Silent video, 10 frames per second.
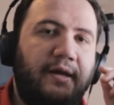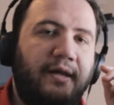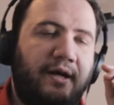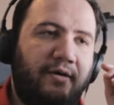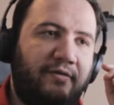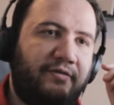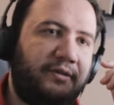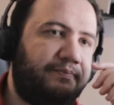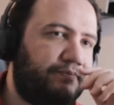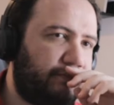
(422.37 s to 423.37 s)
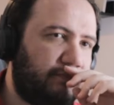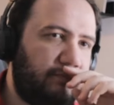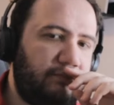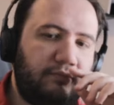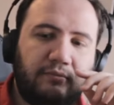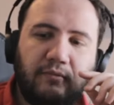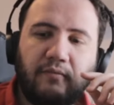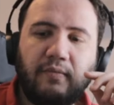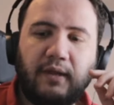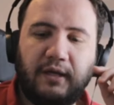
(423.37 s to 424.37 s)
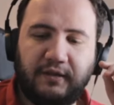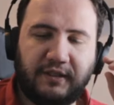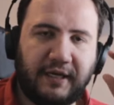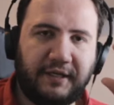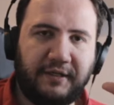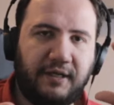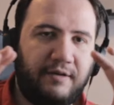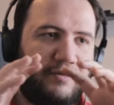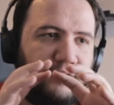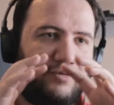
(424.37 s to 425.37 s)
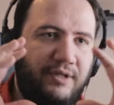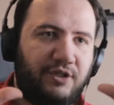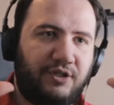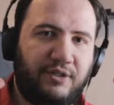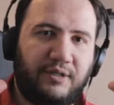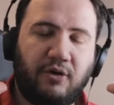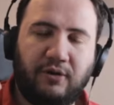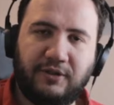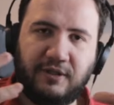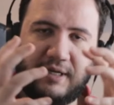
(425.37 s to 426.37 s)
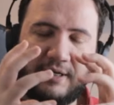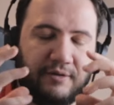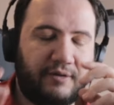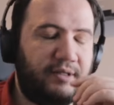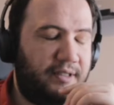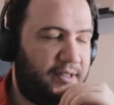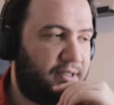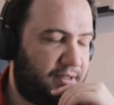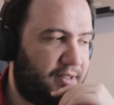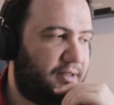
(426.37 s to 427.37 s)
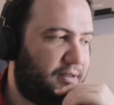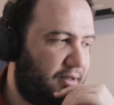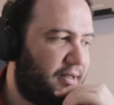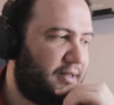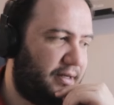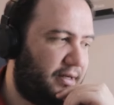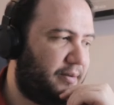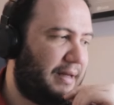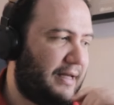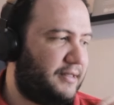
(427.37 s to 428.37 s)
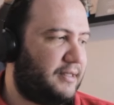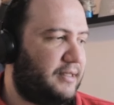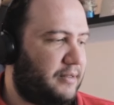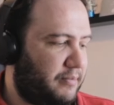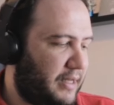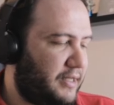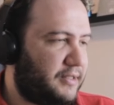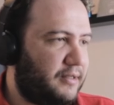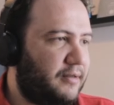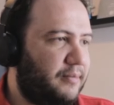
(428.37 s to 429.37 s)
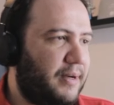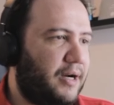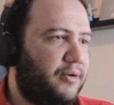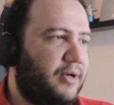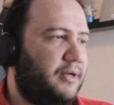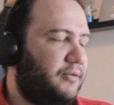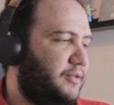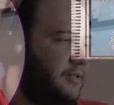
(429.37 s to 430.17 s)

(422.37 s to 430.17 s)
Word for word: However, the Scandinavian region altogether still an amazing, amazing powerhouse.